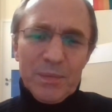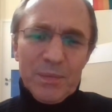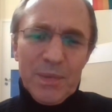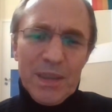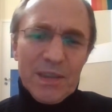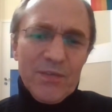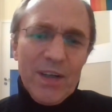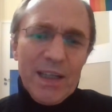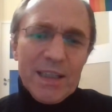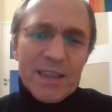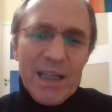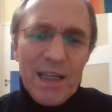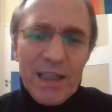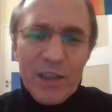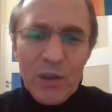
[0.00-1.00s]
As far as
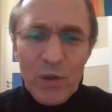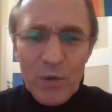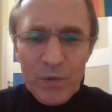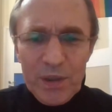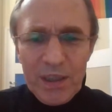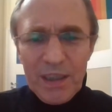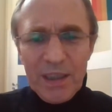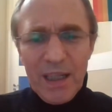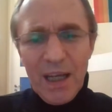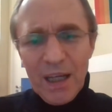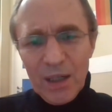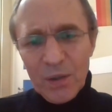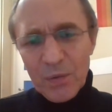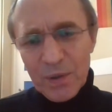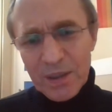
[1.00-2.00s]
I know till
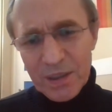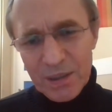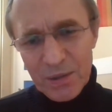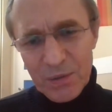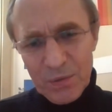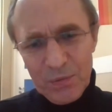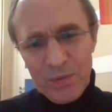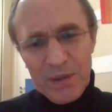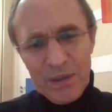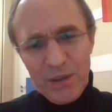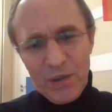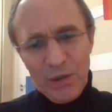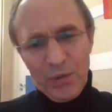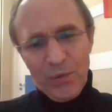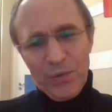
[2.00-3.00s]
now, it will
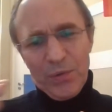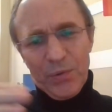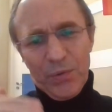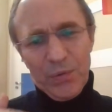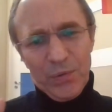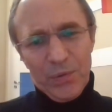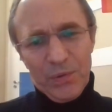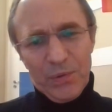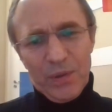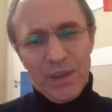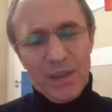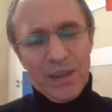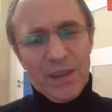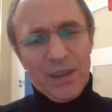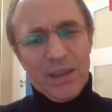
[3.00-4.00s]
go through
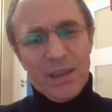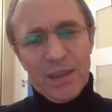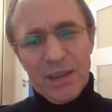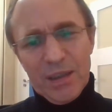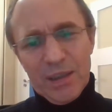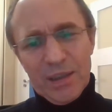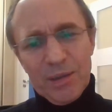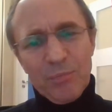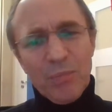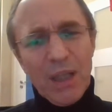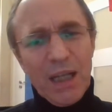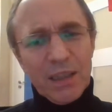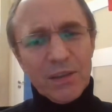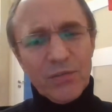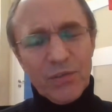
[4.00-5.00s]
the
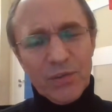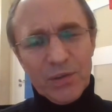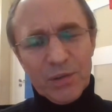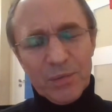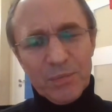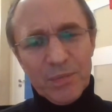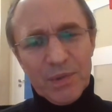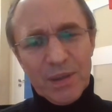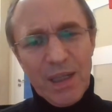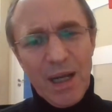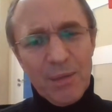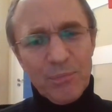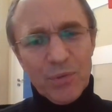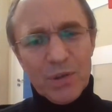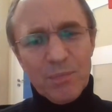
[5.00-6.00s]
platform,
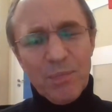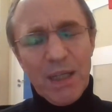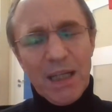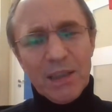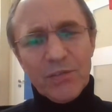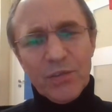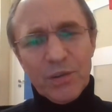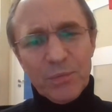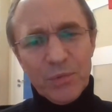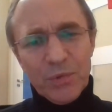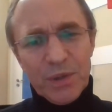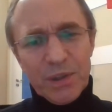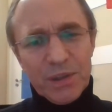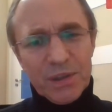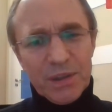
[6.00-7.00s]
campus platform,
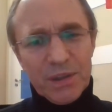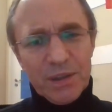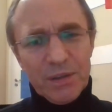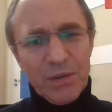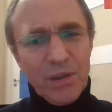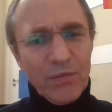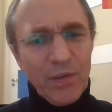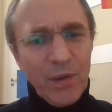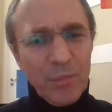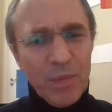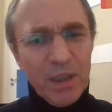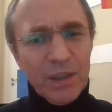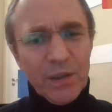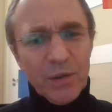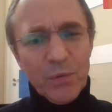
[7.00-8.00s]
which you are
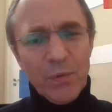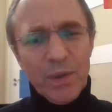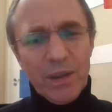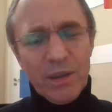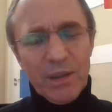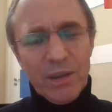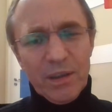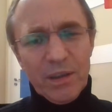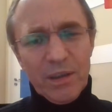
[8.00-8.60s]
familiar with,